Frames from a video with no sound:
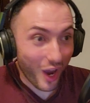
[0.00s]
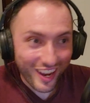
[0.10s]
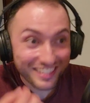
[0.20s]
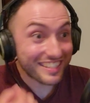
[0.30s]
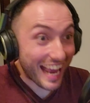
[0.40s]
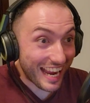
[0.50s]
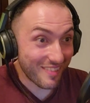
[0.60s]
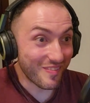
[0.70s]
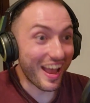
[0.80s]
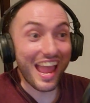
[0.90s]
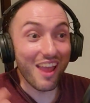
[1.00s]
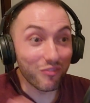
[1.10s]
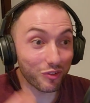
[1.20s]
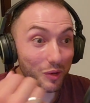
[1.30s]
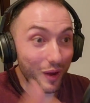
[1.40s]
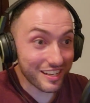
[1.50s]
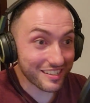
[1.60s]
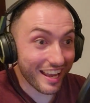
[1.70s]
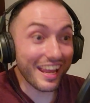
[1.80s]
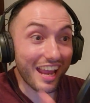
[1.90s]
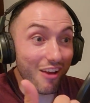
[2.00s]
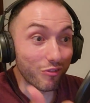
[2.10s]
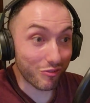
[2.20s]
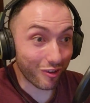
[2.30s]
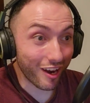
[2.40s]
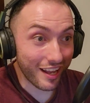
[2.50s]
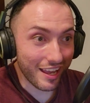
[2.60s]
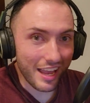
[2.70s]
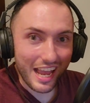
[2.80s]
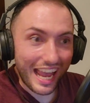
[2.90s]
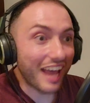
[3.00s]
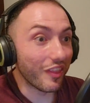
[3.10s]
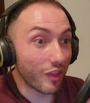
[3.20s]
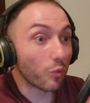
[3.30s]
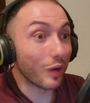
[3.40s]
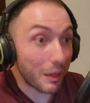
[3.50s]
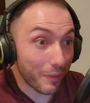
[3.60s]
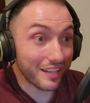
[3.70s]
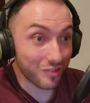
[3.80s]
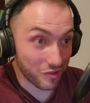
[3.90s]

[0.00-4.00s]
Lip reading: Same. Every Wednesday, every Friday, and then the repeats on